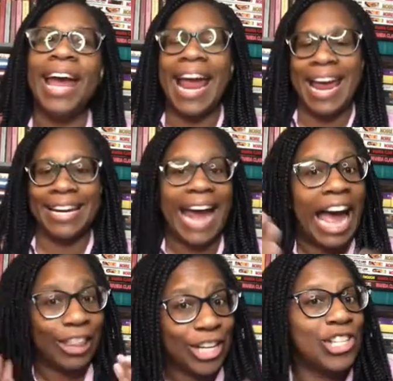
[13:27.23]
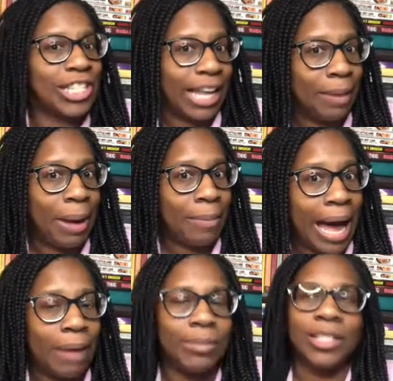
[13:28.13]
and I look just like my
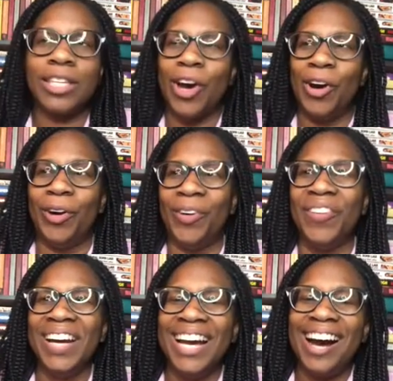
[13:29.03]
mom. So,